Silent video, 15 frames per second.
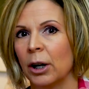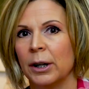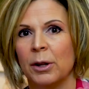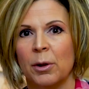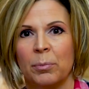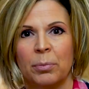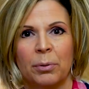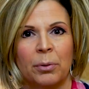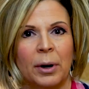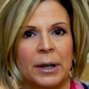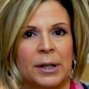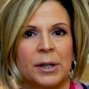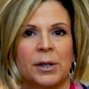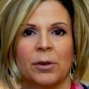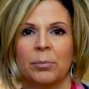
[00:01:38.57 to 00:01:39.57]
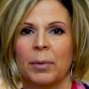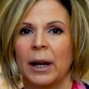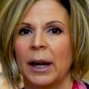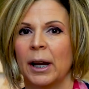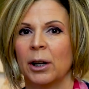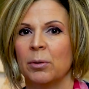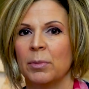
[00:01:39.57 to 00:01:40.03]
in the presence of my
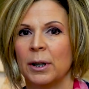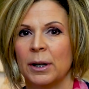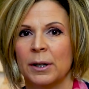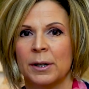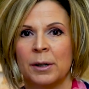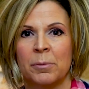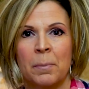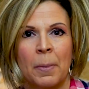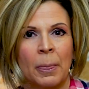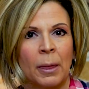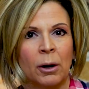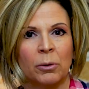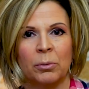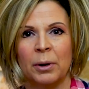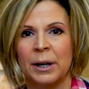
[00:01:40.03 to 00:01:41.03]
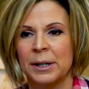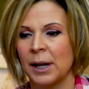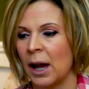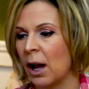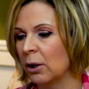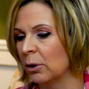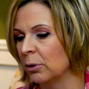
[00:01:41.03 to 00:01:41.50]
enemies. I raise a
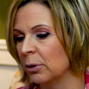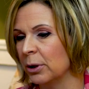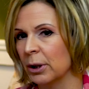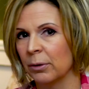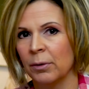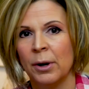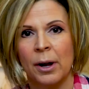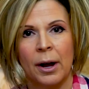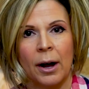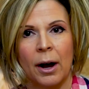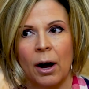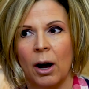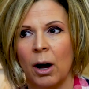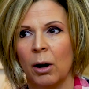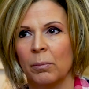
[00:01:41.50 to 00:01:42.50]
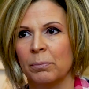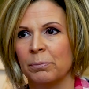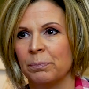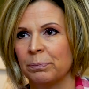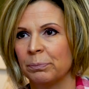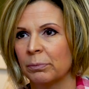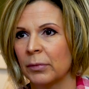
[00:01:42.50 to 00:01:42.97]
hallelujah
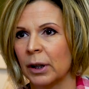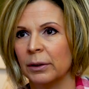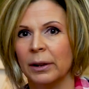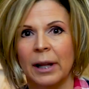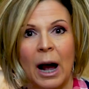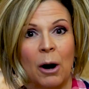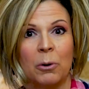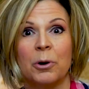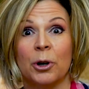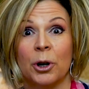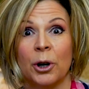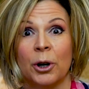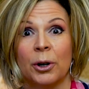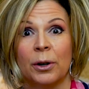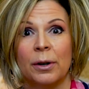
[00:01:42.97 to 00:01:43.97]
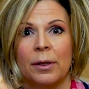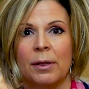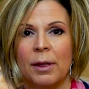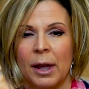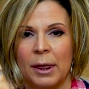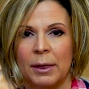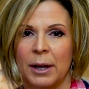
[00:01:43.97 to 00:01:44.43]
louder
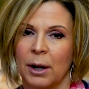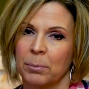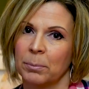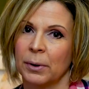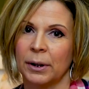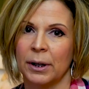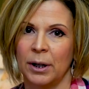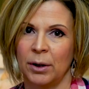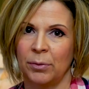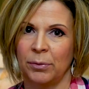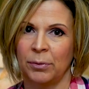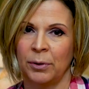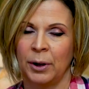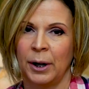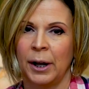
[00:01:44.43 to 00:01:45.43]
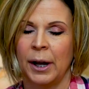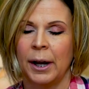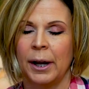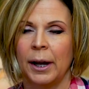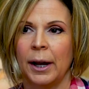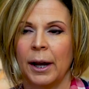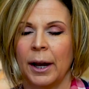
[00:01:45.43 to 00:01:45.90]
than the unbelief.
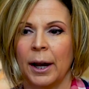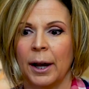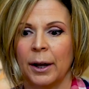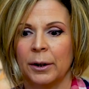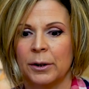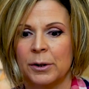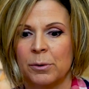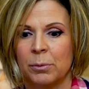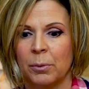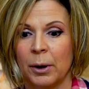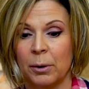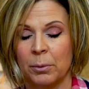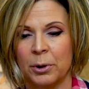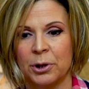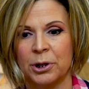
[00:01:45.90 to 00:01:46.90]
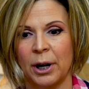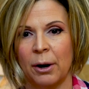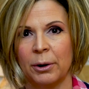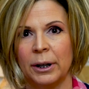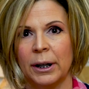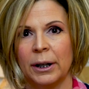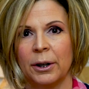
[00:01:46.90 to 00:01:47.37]
And whether we're
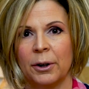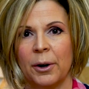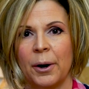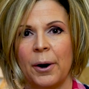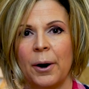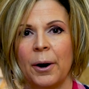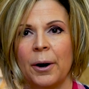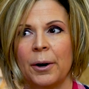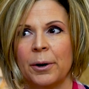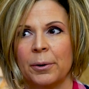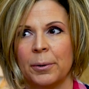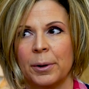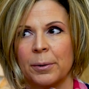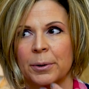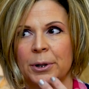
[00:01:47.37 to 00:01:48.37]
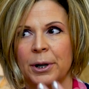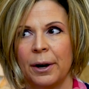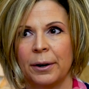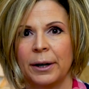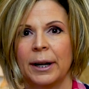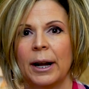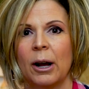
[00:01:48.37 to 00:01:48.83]
shouting it in our heart or whether we're
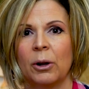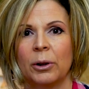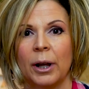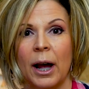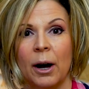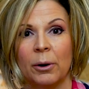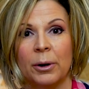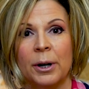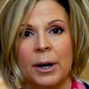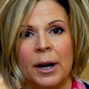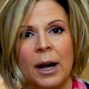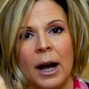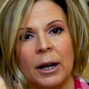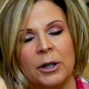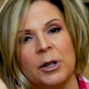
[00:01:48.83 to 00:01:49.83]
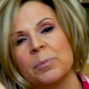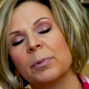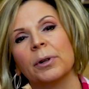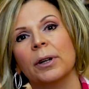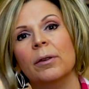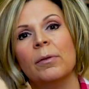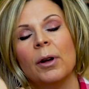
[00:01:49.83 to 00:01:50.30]
shouting it out loud, I just
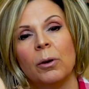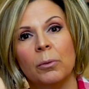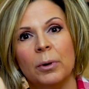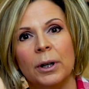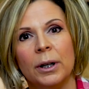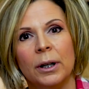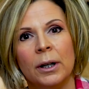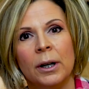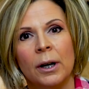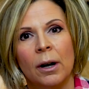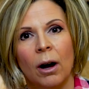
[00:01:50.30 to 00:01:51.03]
believe that we